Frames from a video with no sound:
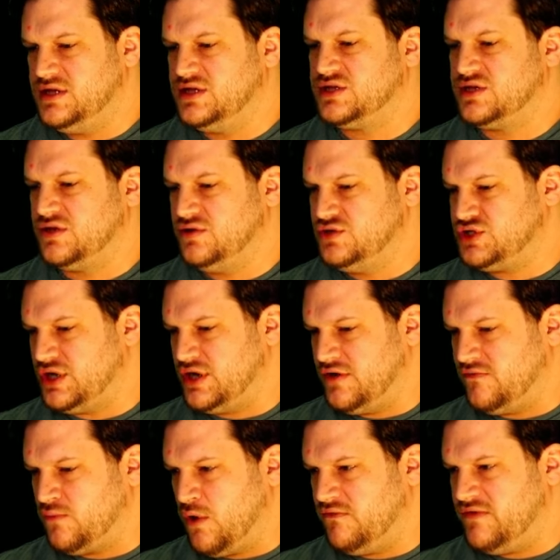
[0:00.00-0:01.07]

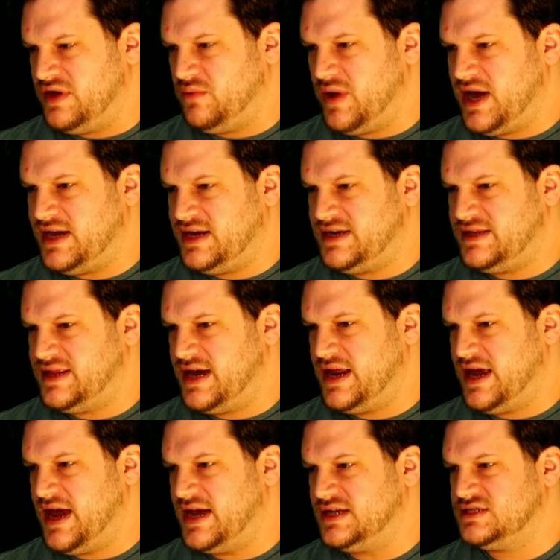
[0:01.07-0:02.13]
dissolution of Roe v. Wade
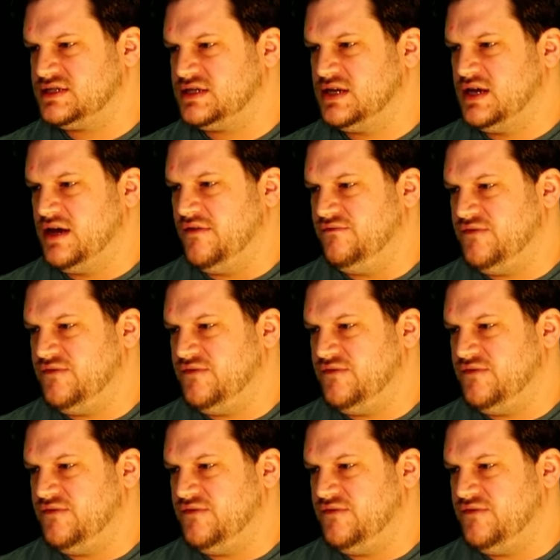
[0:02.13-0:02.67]
that has